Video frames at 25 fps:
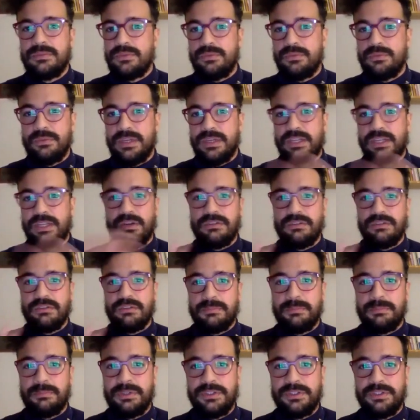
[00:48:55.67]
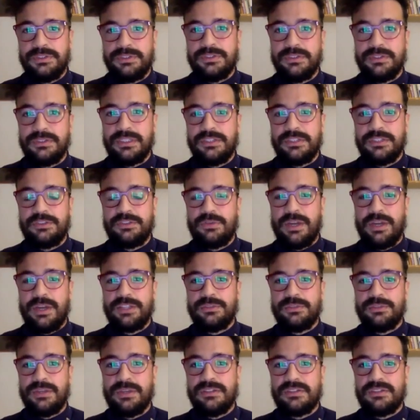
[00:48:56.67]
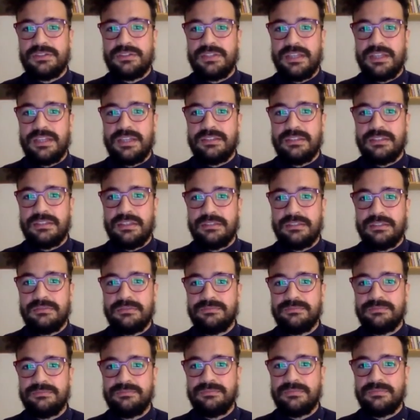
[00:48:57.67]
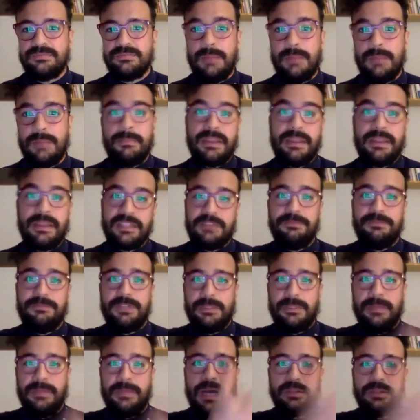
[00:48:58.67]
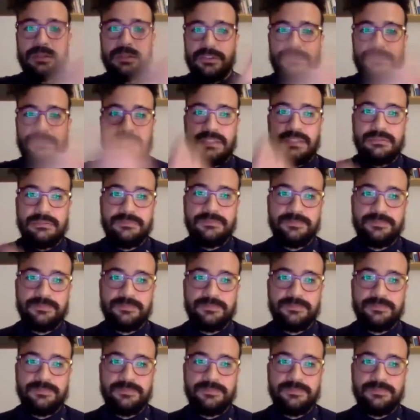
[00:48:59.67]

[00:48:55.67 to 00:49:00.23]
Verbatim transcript: really other person and try to understand that. There is system out of that.